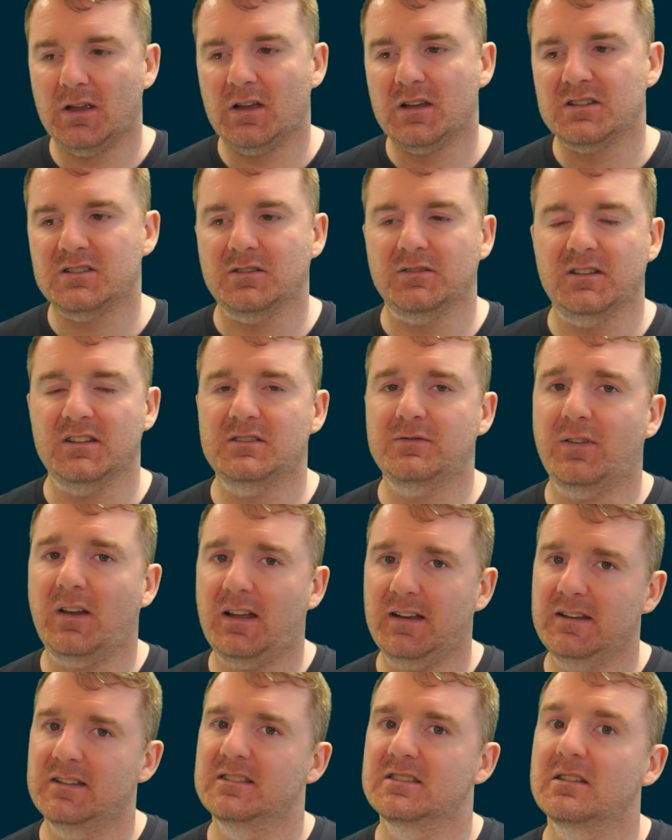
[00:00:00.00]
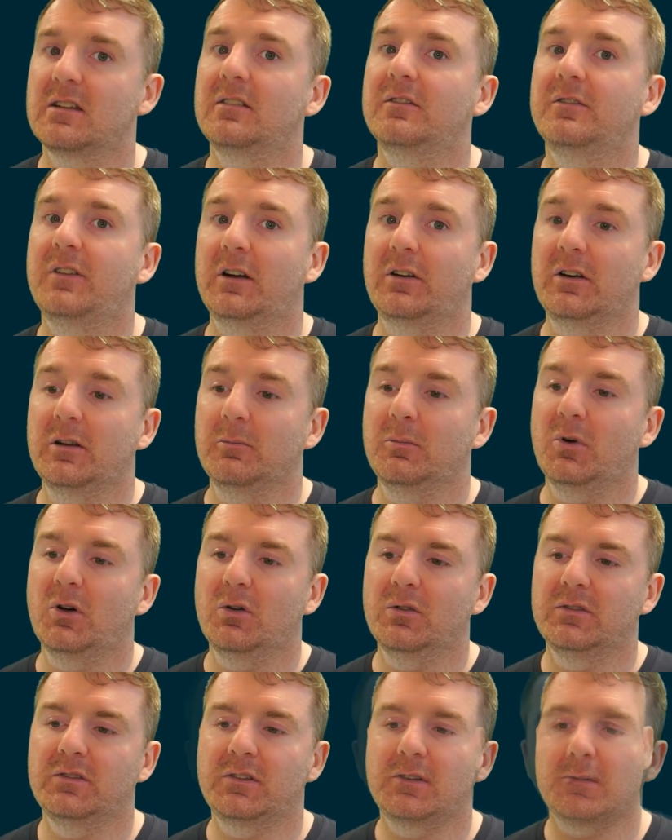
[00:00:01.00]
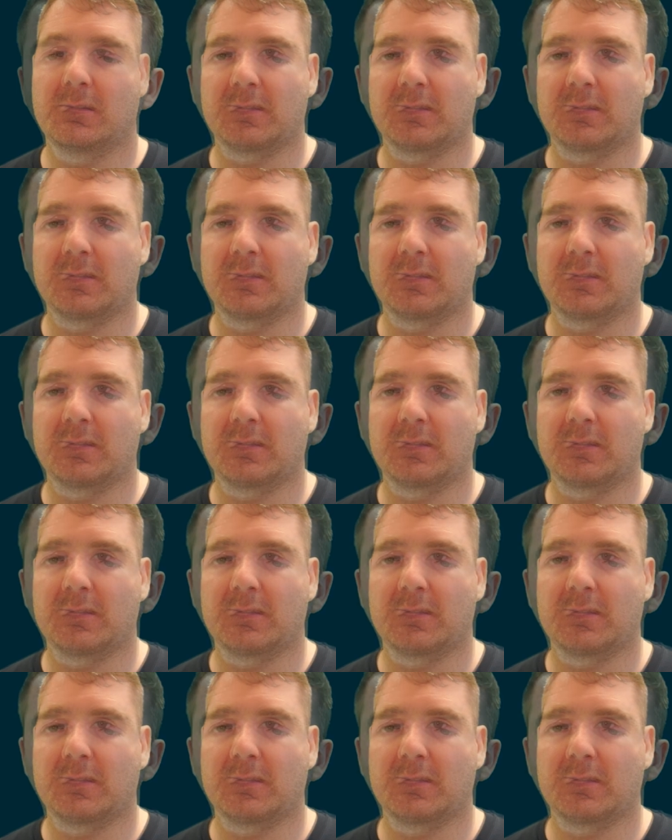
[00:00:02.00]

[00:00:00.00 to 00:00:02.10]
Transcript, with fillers: So this flag is very important.